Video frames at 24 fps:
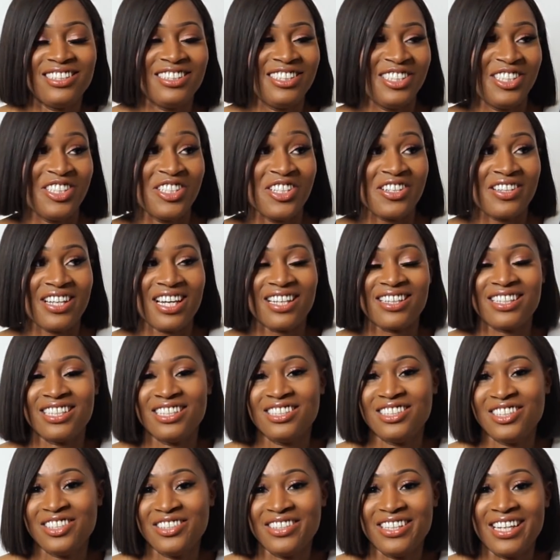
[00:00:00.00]
Do you know that
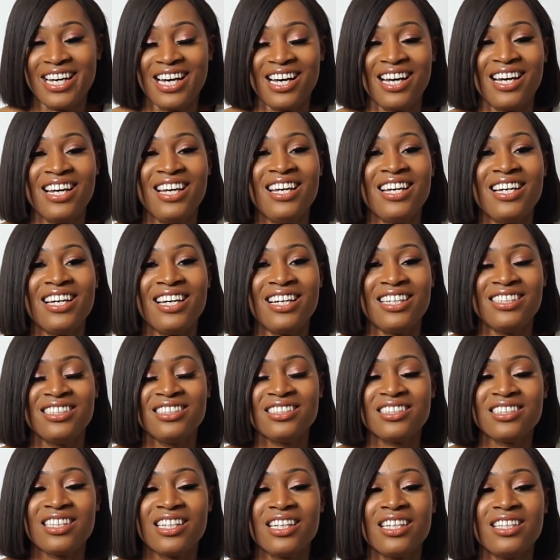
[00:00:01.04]
they do that? And
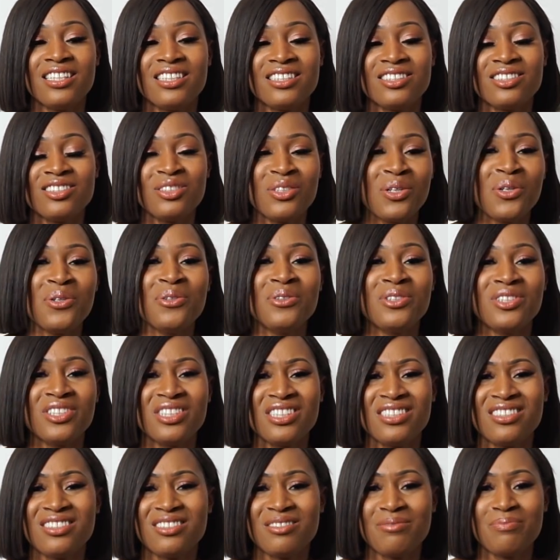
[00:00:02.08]
it's like, no,
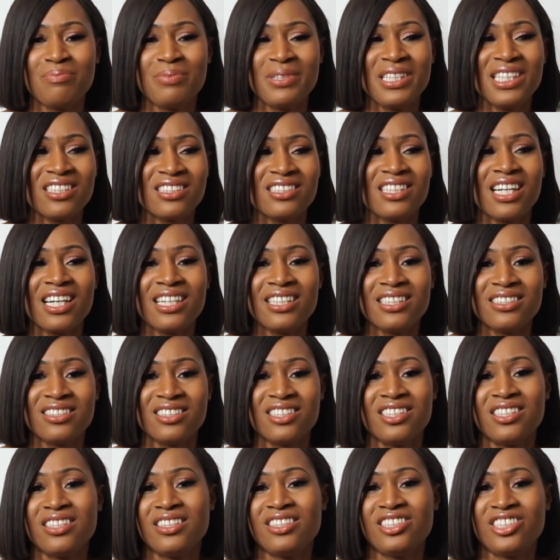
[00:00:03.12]
just be excited
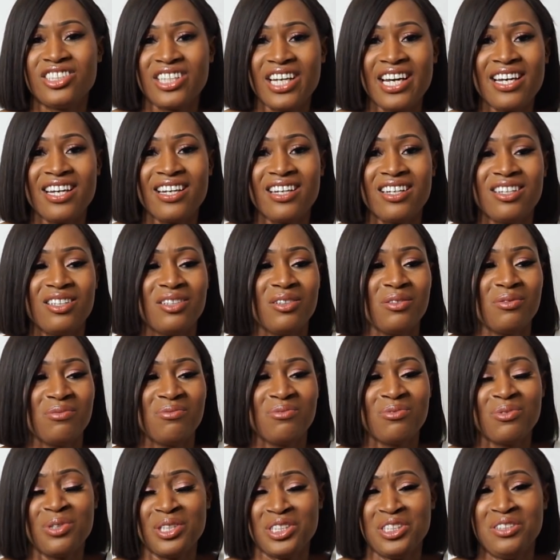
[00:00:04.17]
to share
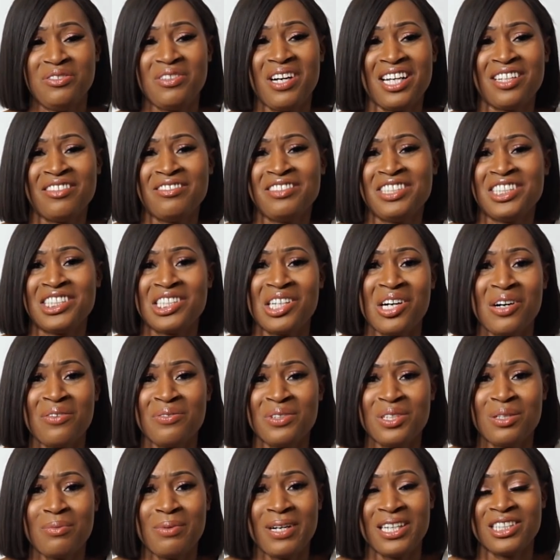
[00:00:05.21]
what you've kind of
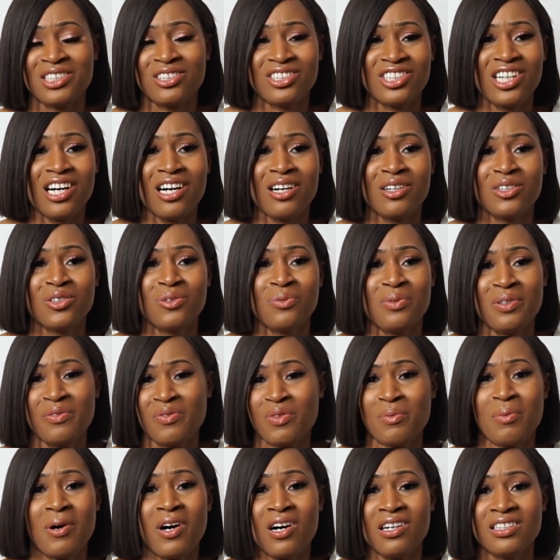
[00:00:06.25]
discovered about your child with
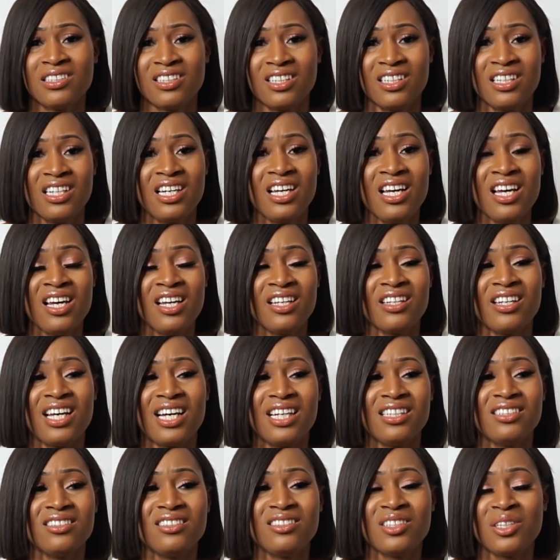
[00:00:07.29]
the partner.
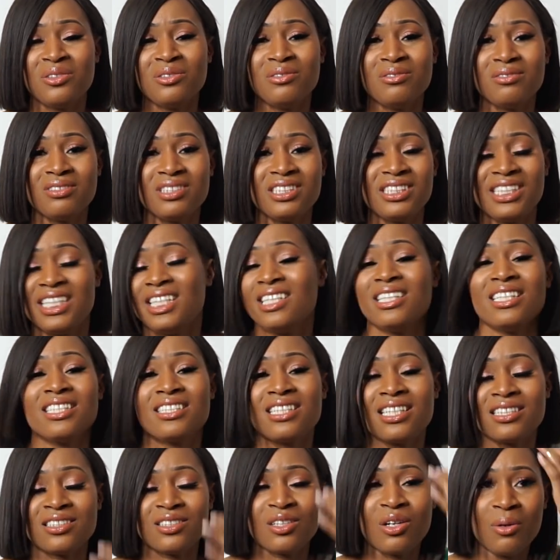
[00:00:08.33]
Like, don't see
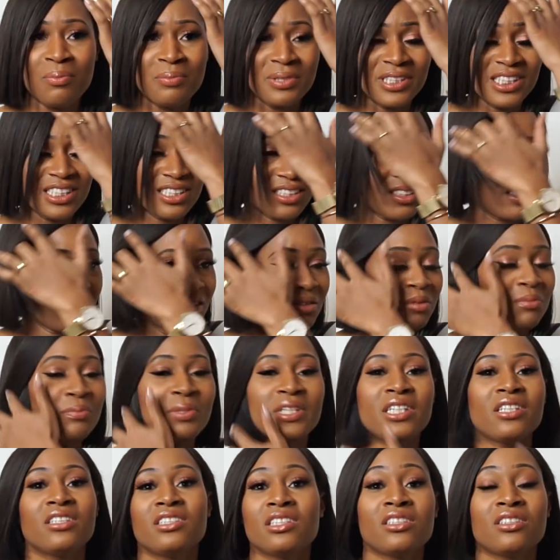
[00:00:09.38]
this as a competition,
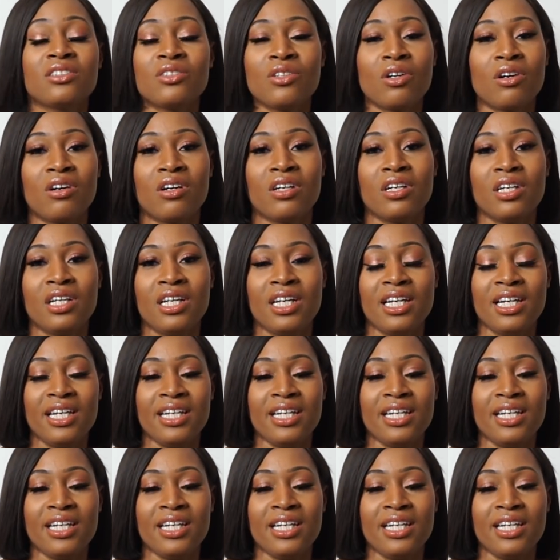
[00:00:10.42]
because it's not.